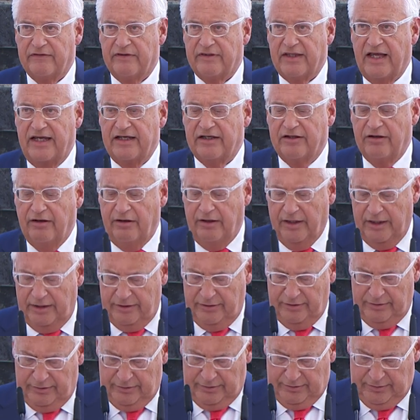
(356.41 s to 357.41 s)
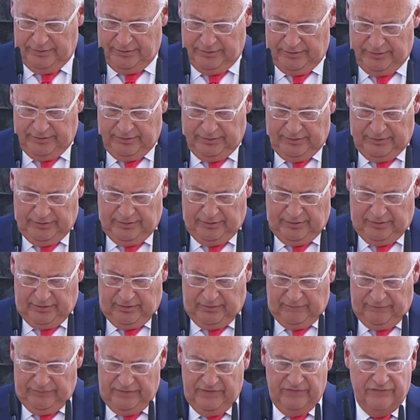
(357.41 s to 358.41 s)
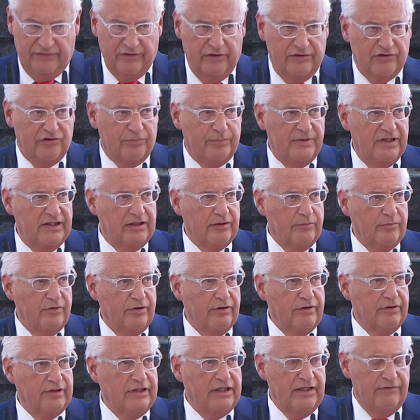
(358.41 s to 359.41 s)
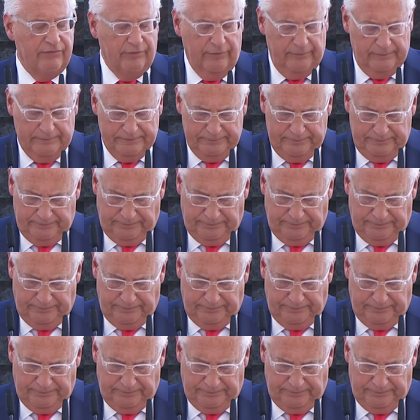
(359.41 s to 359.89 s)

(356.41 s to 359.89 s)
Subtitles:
thank God, of this unspeakable evil.